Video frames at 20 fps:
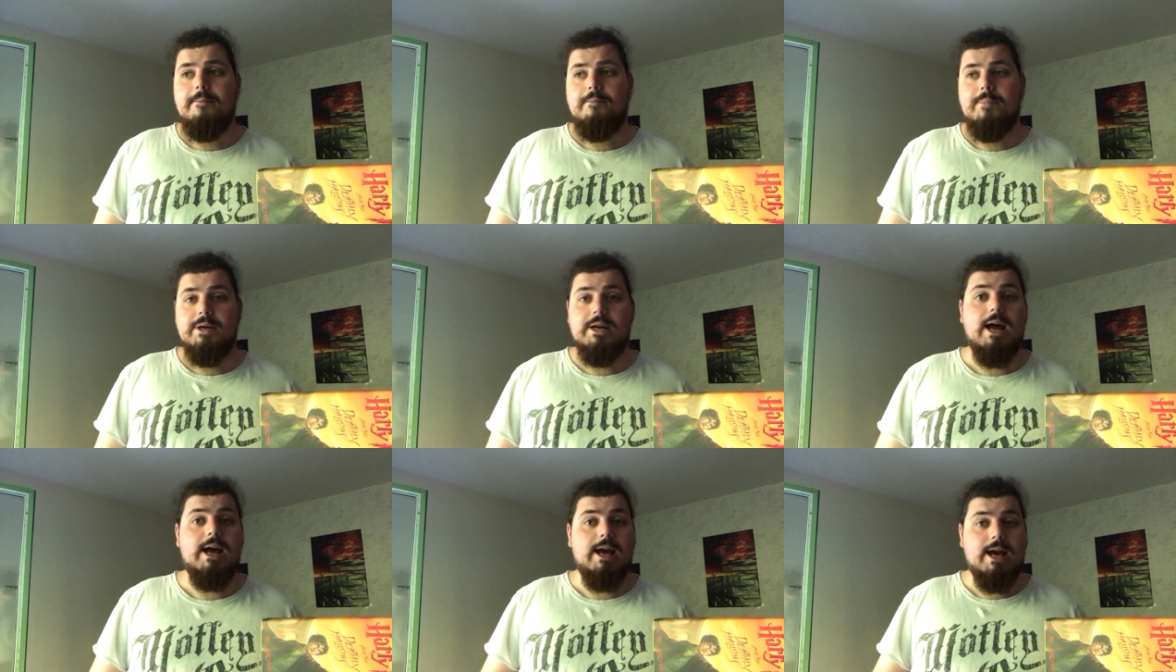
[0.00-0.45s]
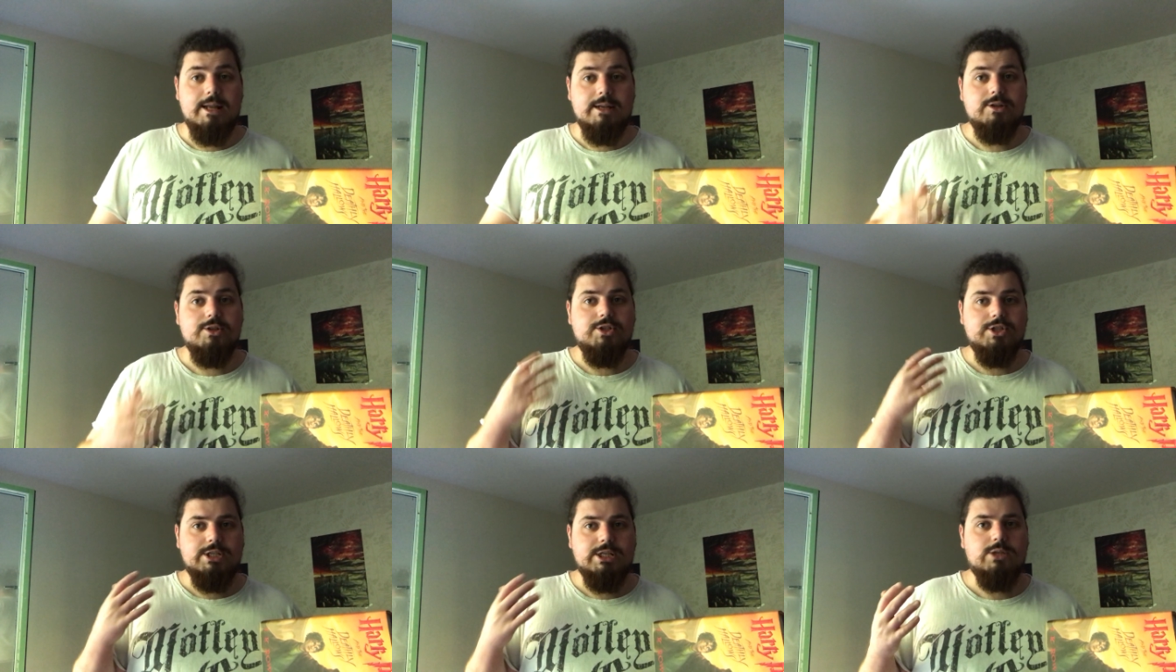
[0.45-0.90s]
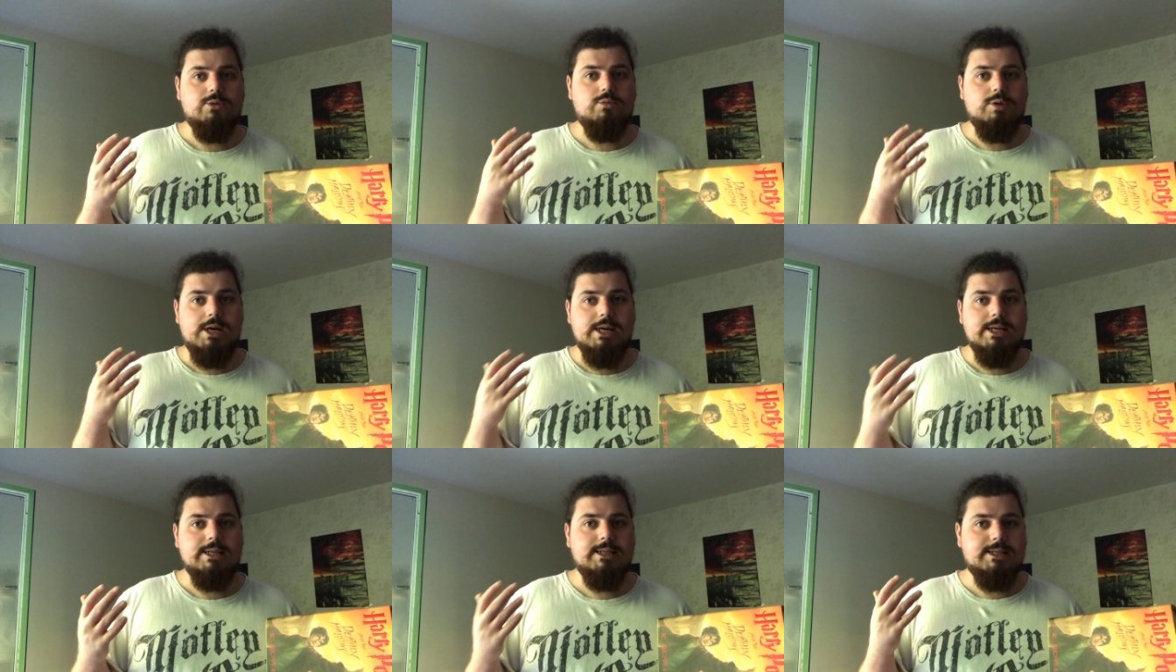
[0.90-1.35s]
But I understand
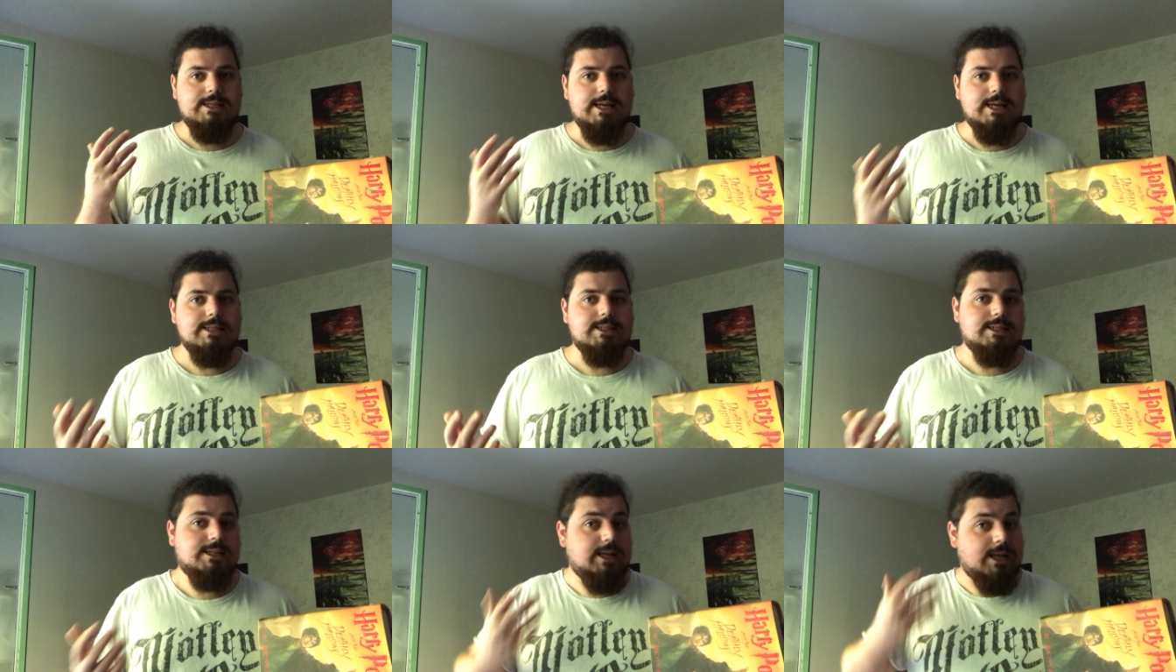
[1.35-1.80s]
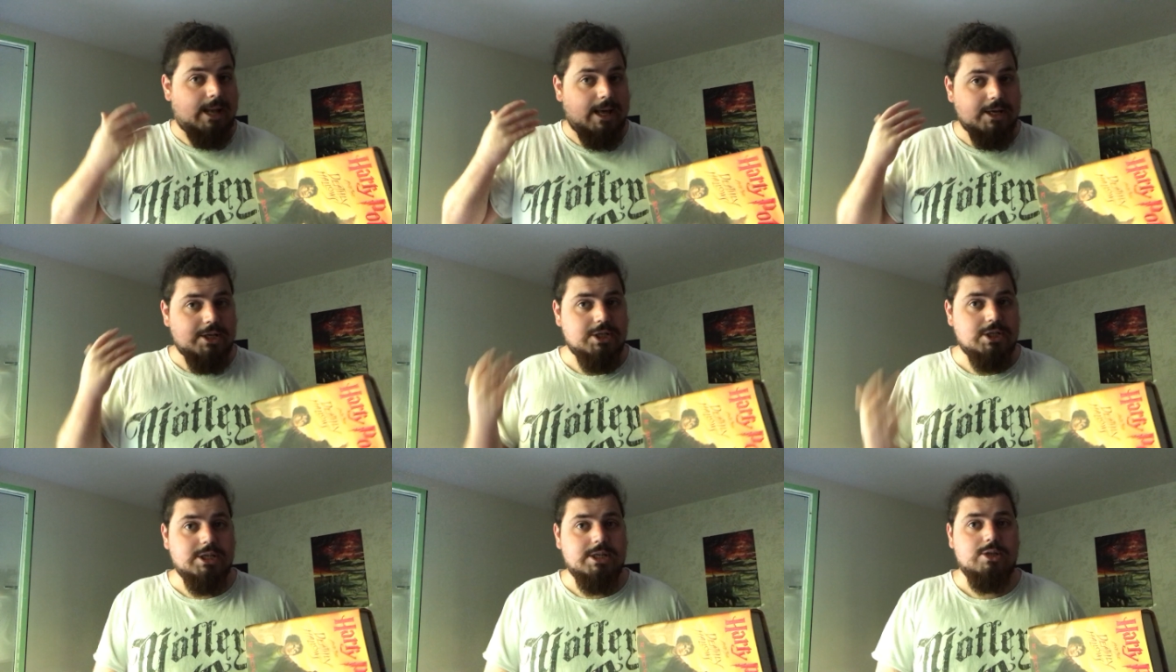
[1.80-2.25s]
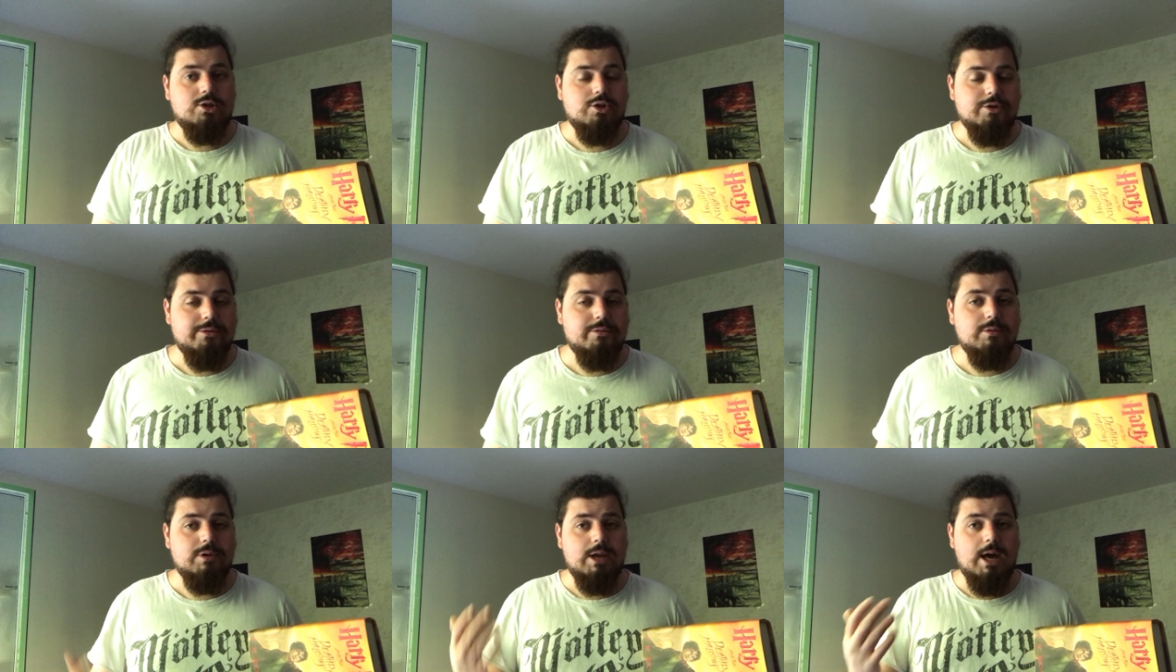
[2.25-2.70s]
why it doesn't, and I actually
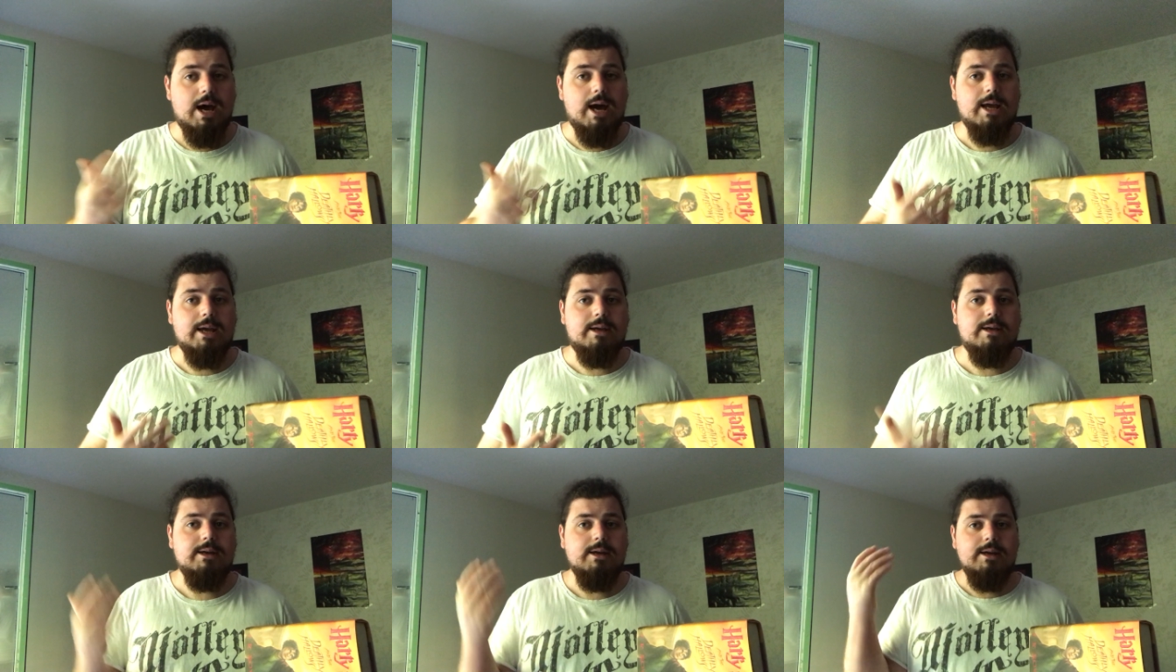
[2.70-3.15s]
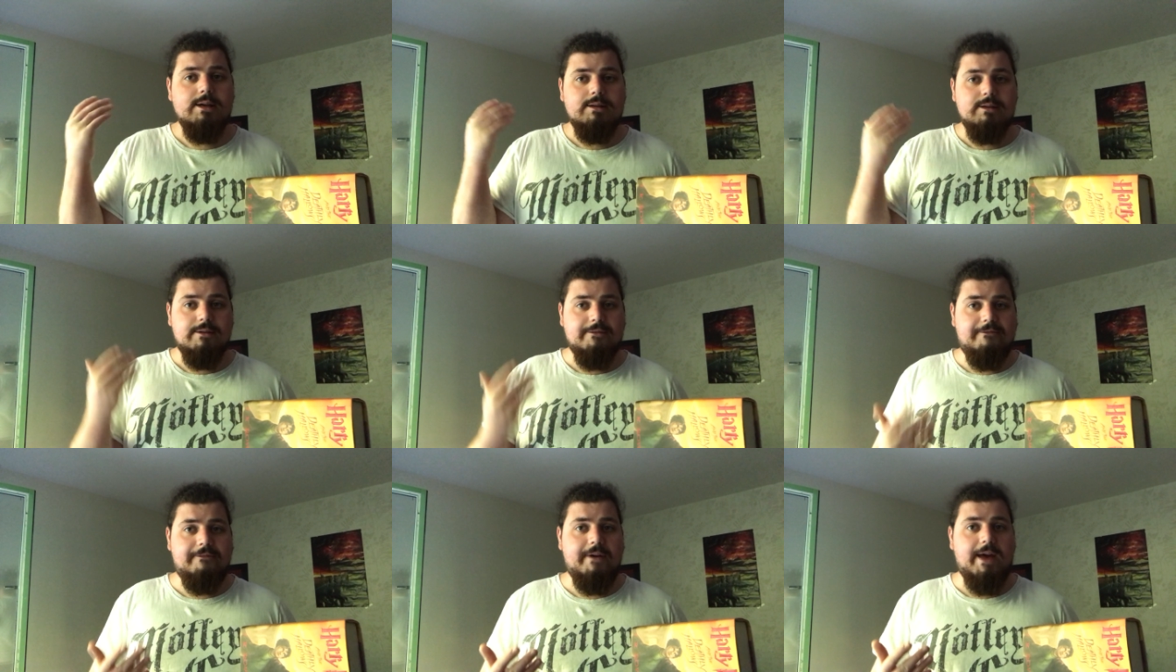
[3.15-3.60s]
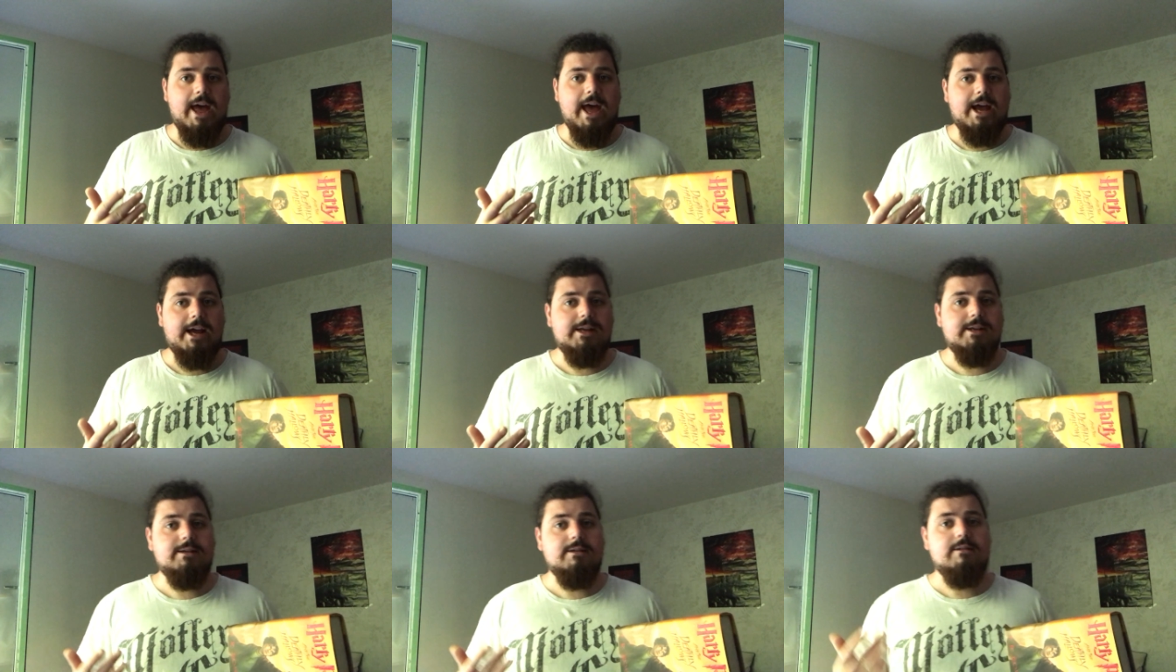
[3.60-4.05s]
do like the
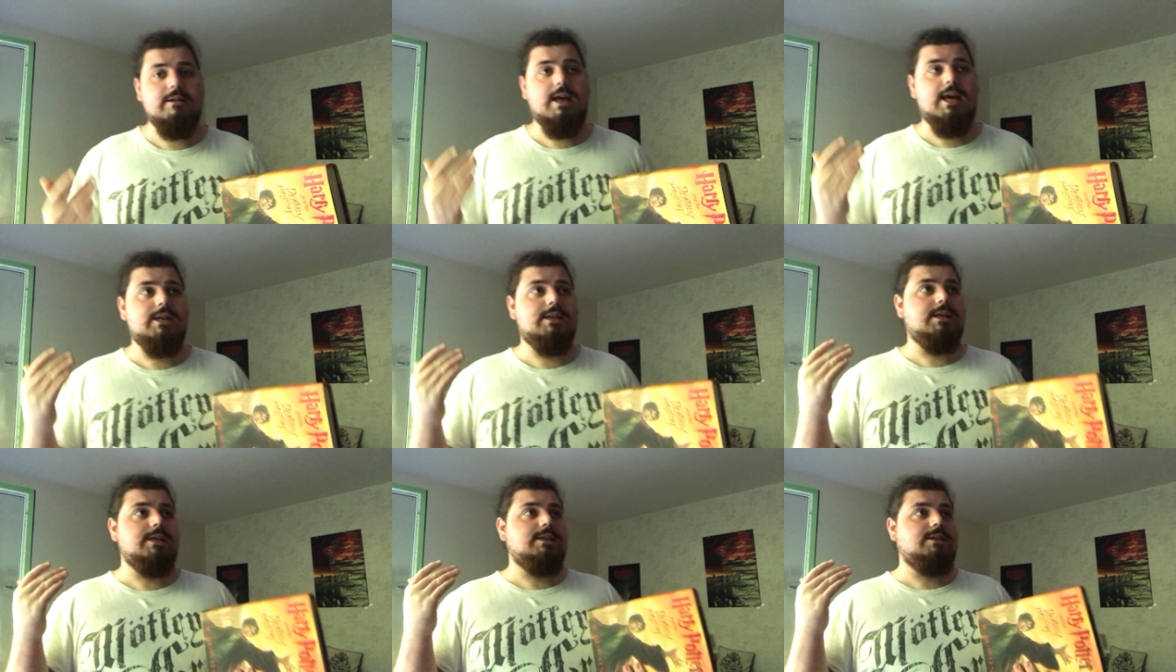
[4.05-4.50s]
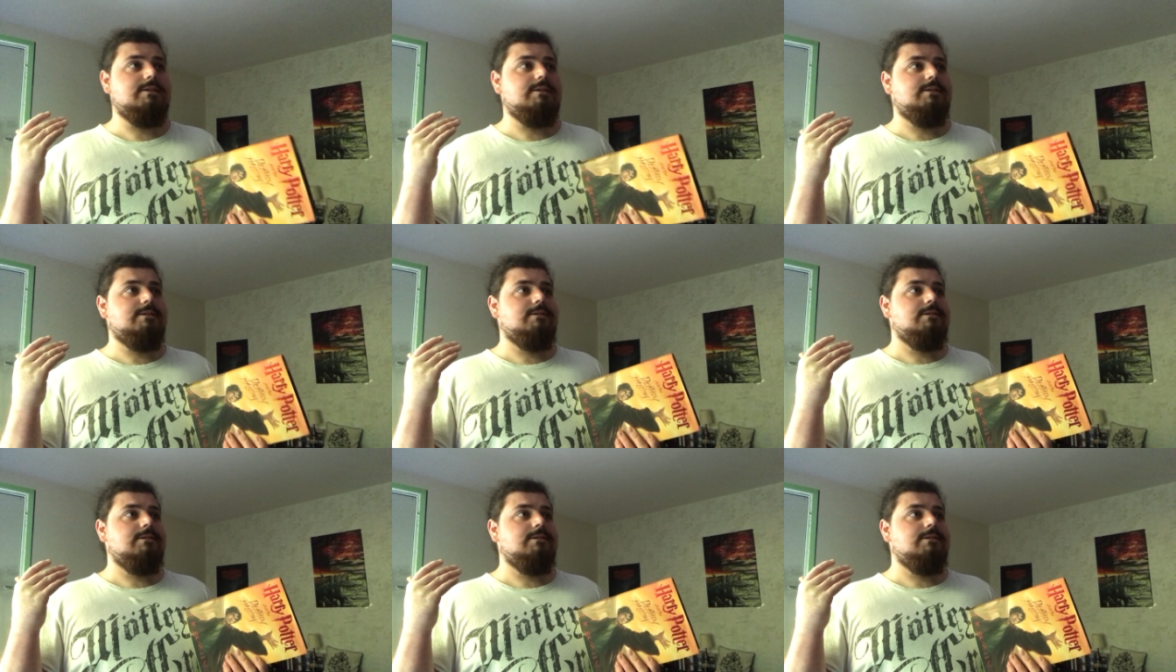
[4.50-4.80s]
fact that it